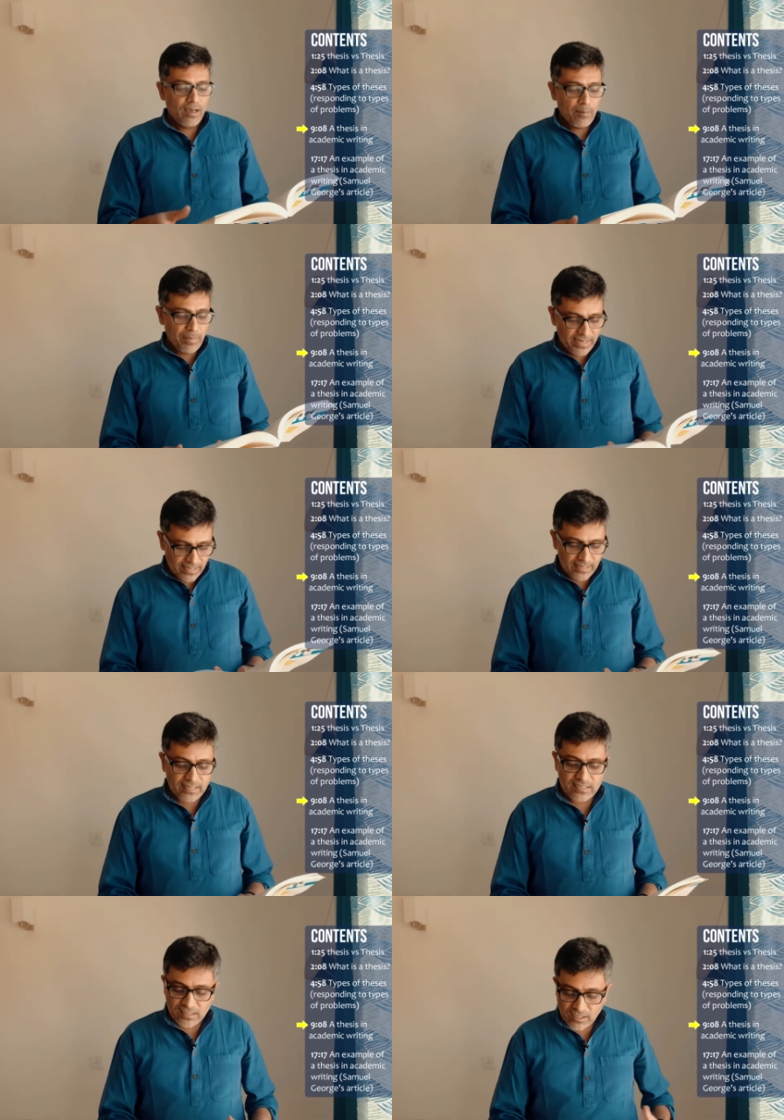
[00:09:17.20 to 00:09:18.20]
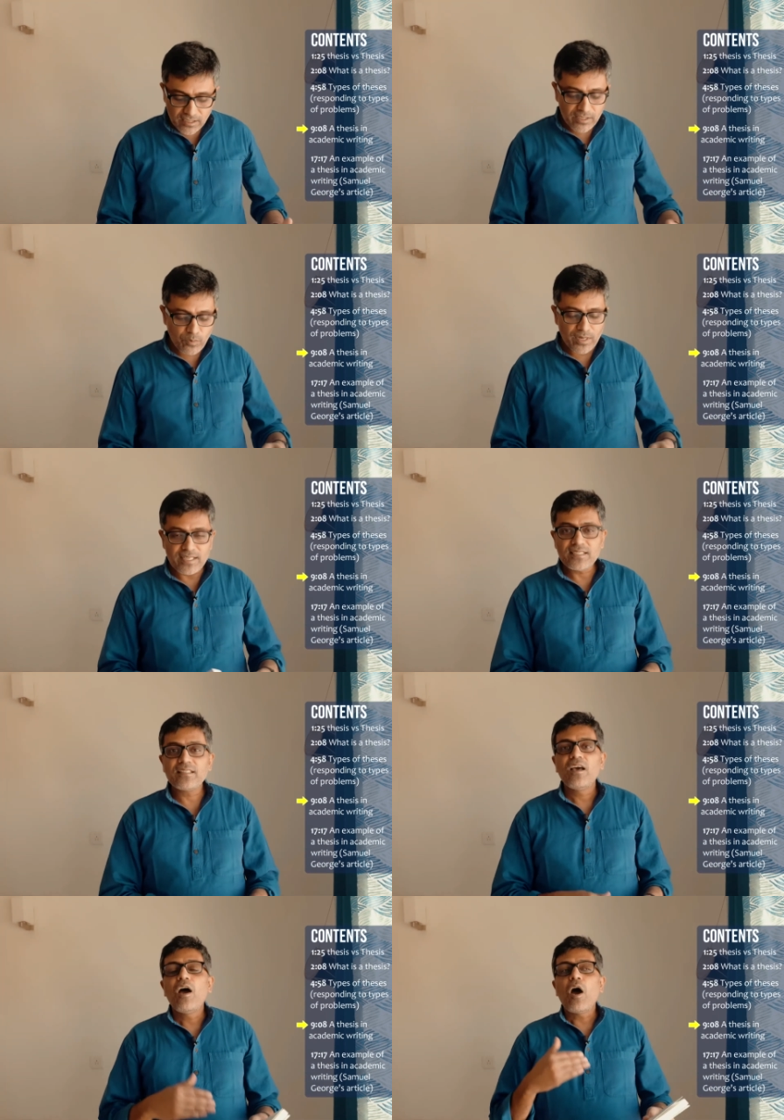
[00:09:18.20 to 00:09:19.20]
But this third one
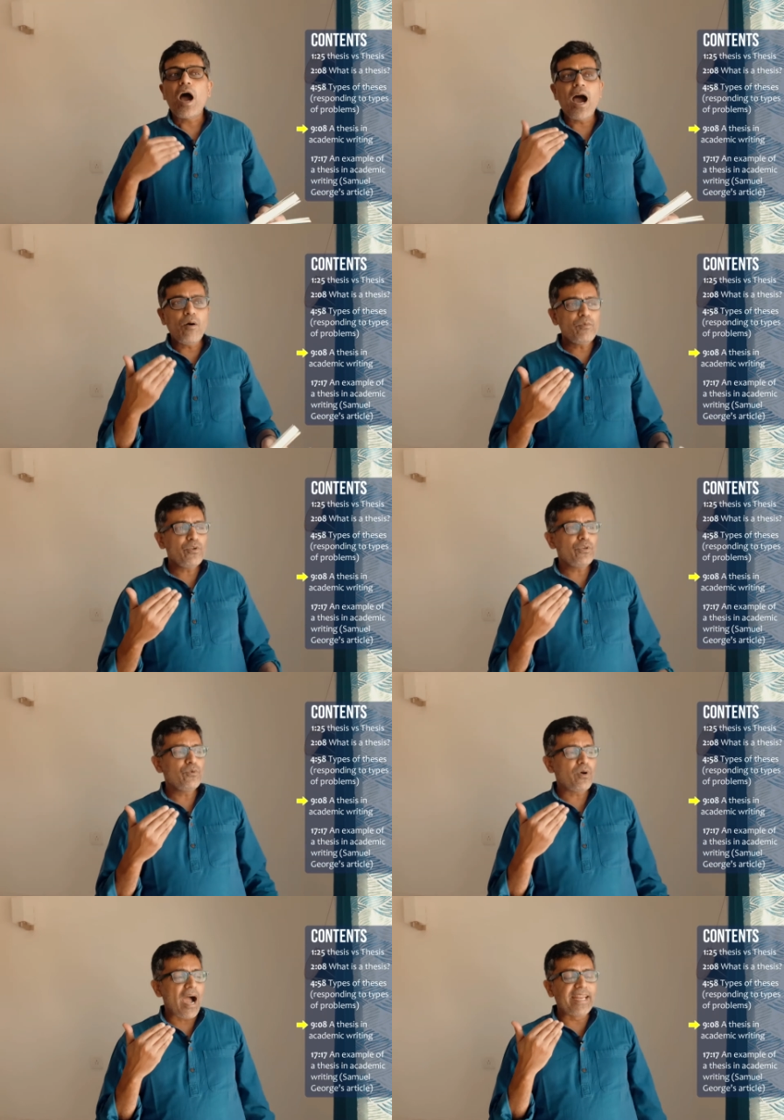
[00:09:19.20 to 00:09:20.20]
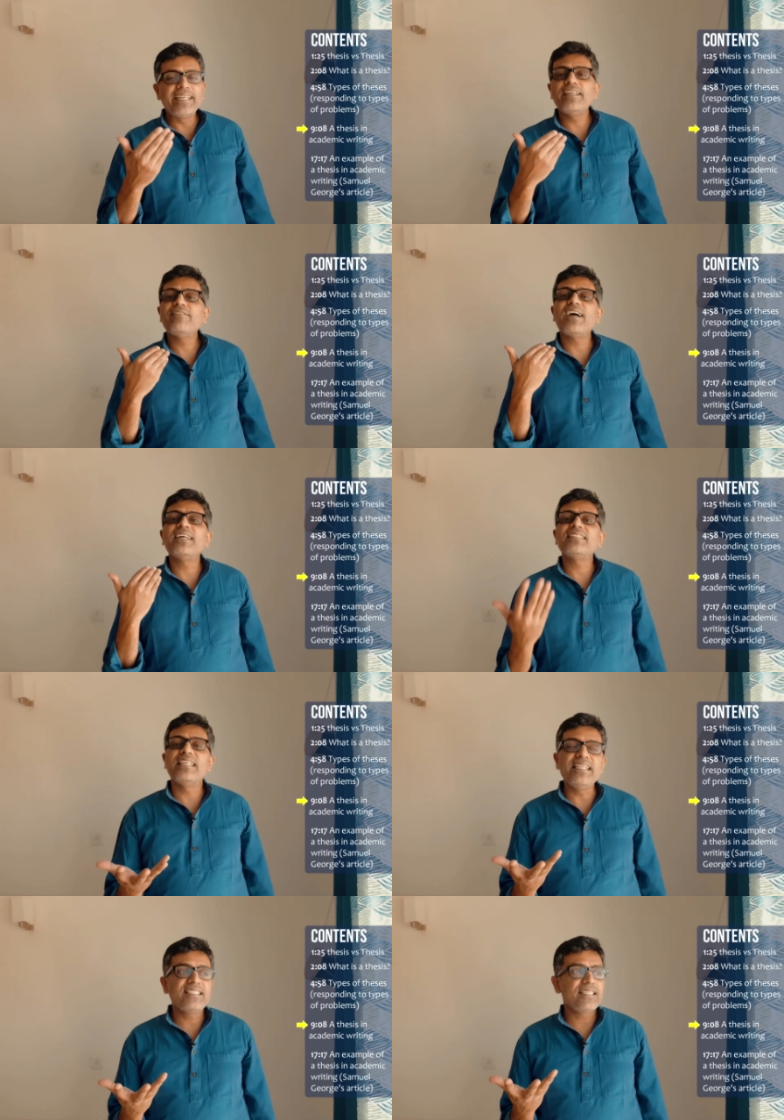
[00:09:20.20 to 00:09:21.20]
is how do you identify a
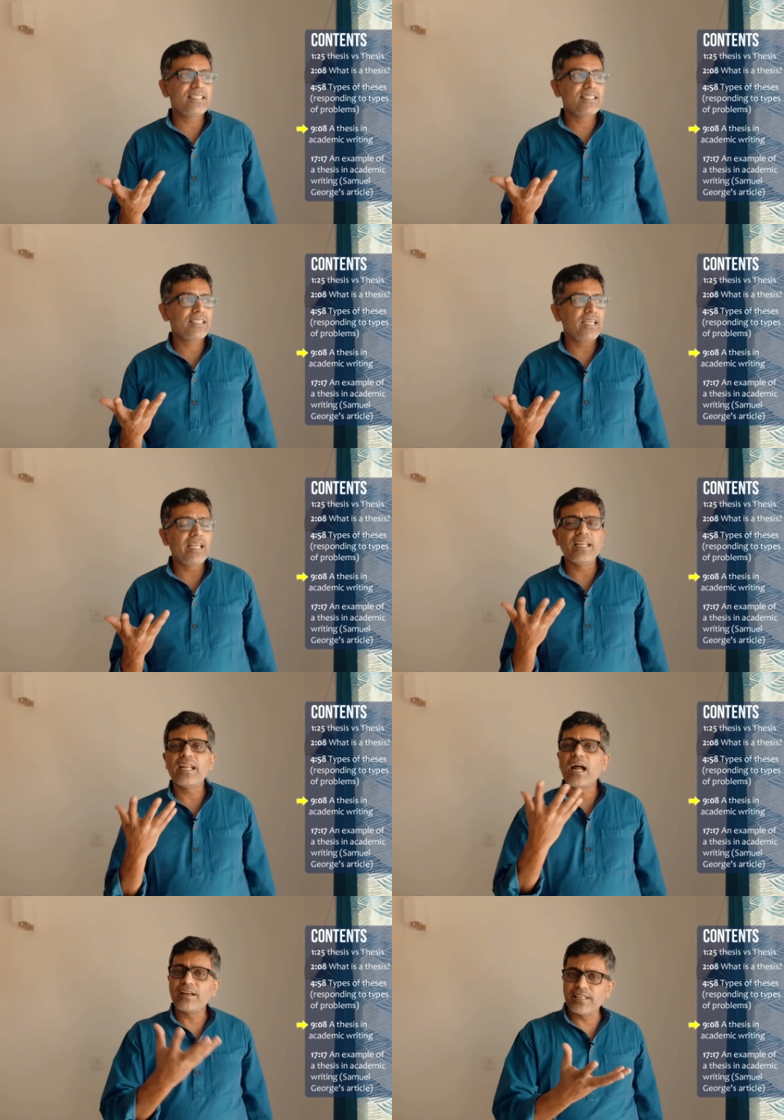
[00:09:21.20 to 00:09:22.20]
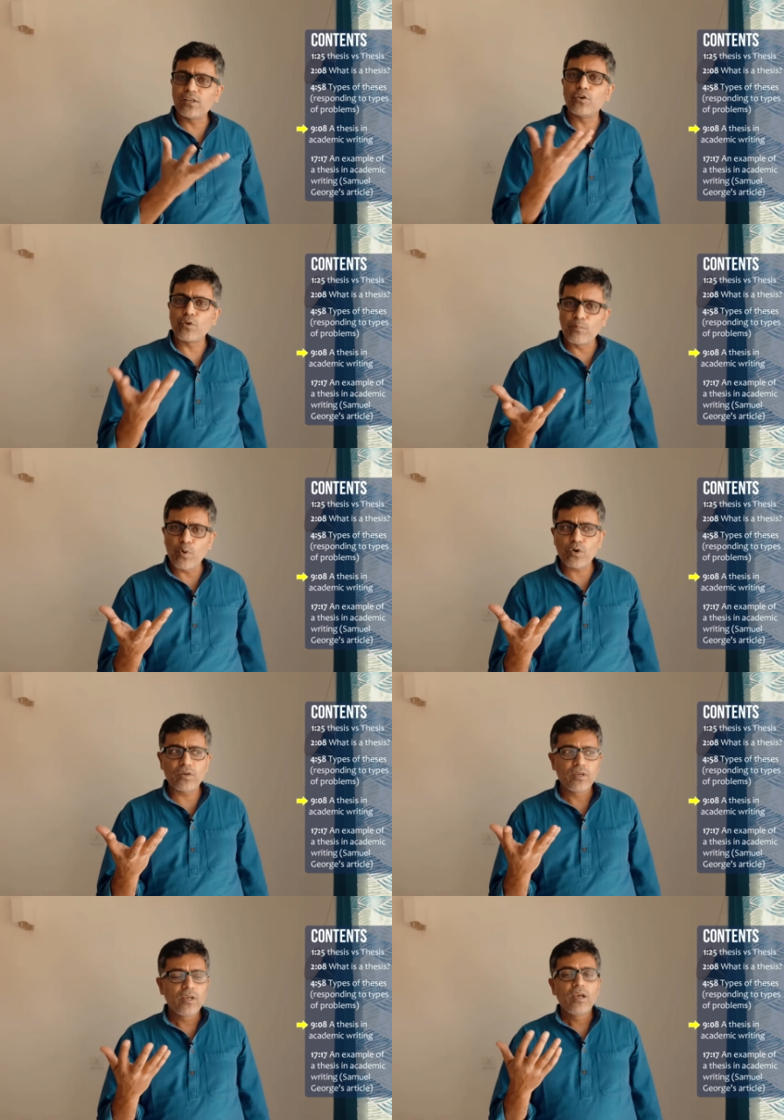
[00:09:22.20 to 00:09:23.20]
thesis in an article or a
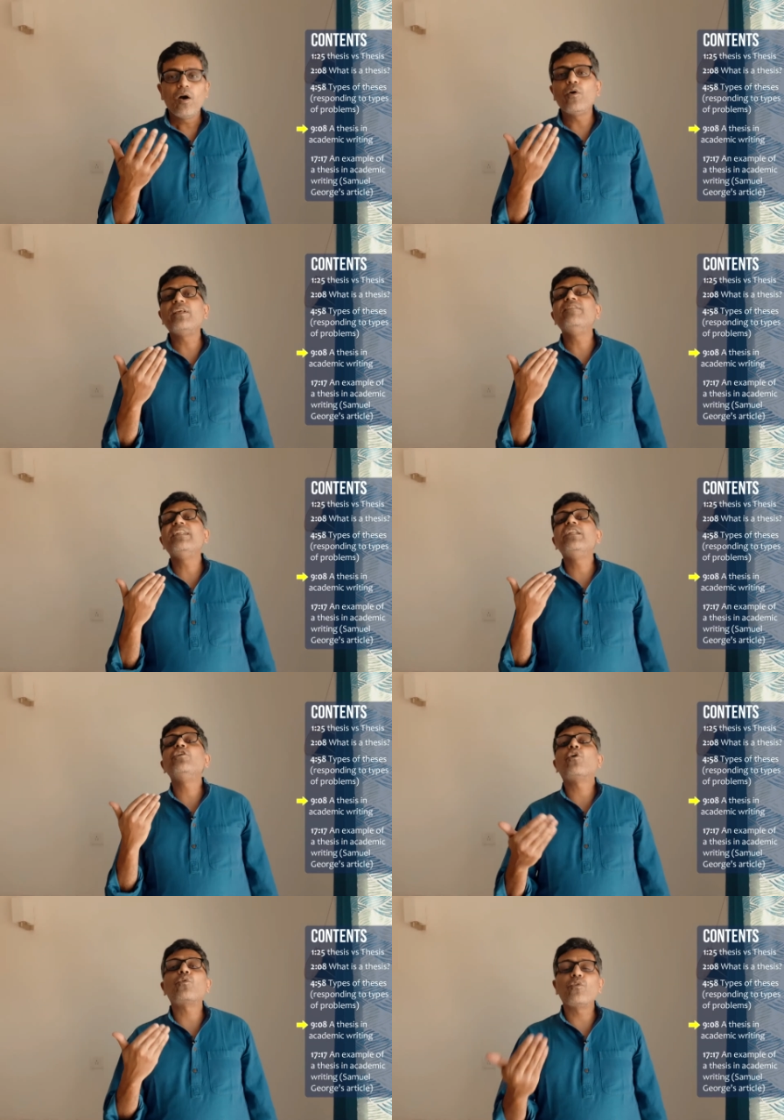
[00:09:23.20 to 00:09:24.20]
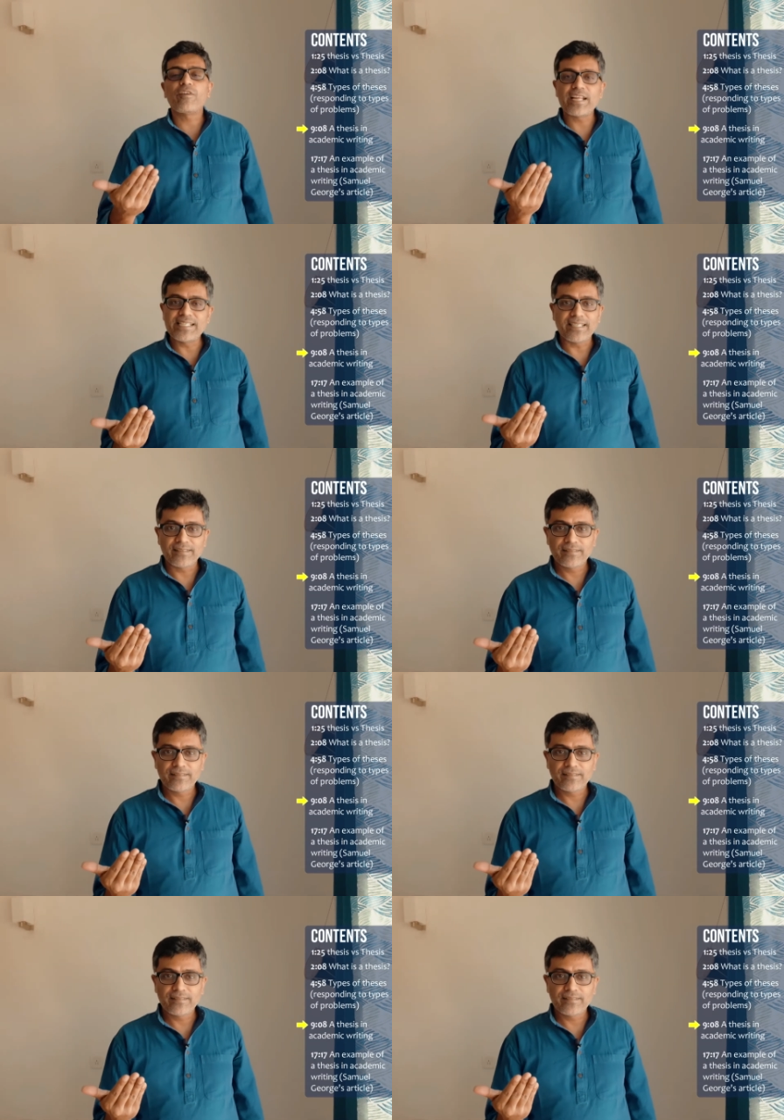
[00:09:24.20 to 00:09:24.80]
book or even in your own writing?